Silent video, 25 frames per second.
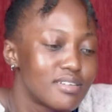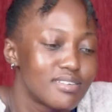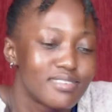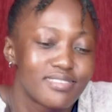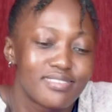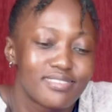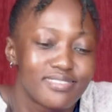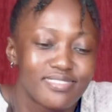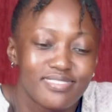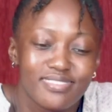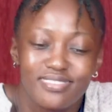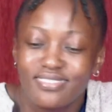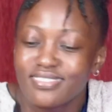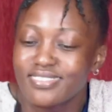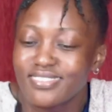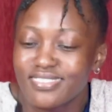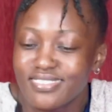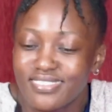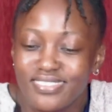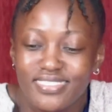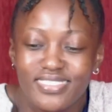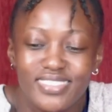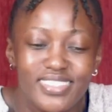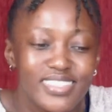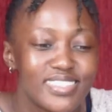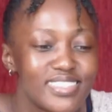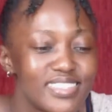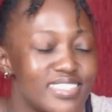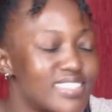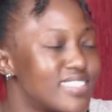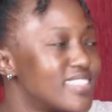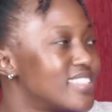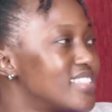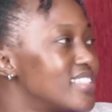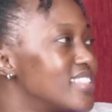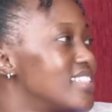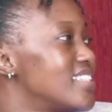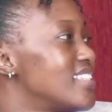social
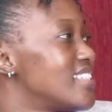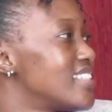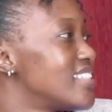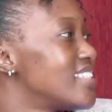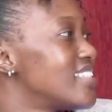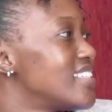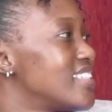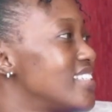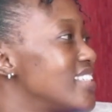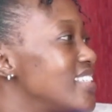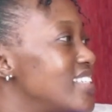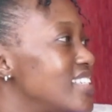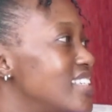connection. They have meaning.